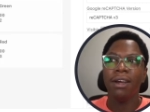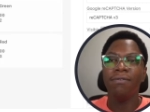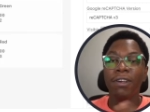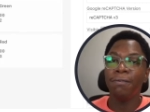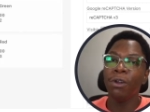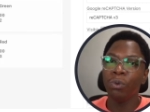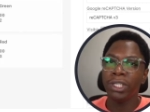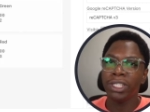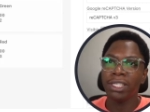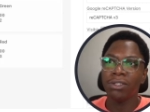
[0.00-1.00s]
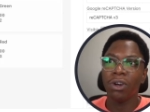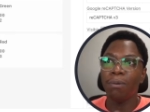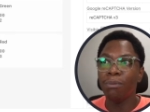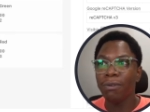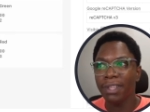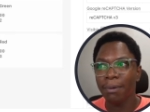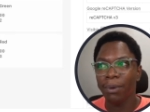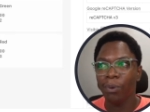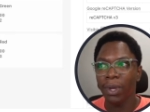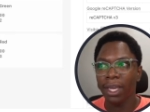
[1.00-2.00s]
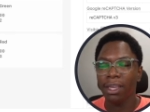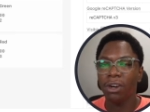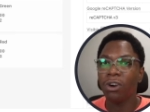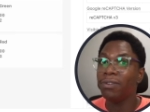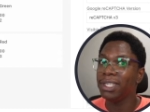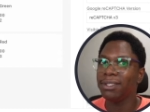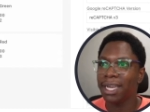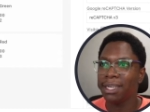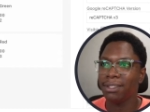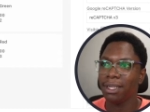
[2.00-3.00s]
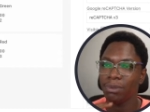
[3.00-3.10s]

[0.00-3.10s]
reflow widgets or move them away or resize them.